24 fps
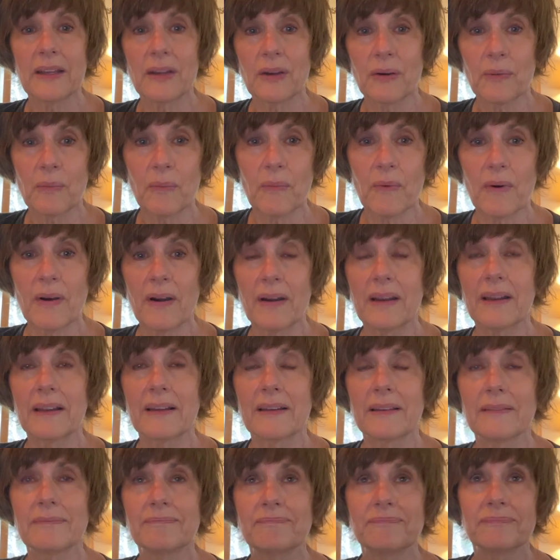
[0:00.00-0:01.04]
your
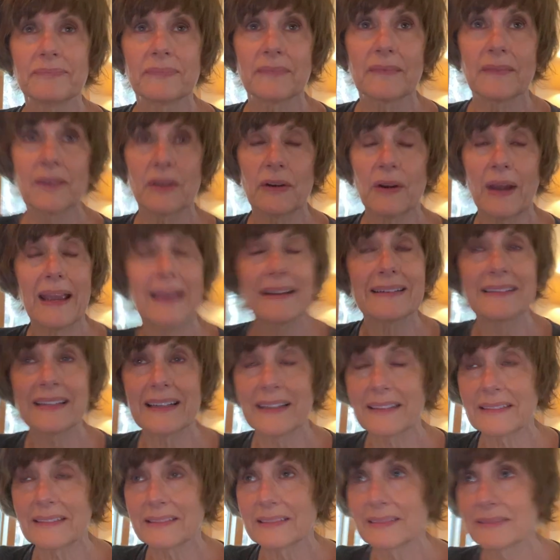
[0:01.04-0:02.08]
work, your
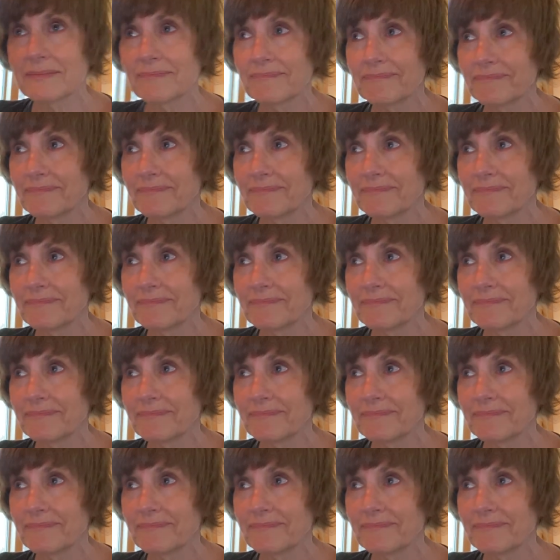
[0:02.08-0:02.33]
antics,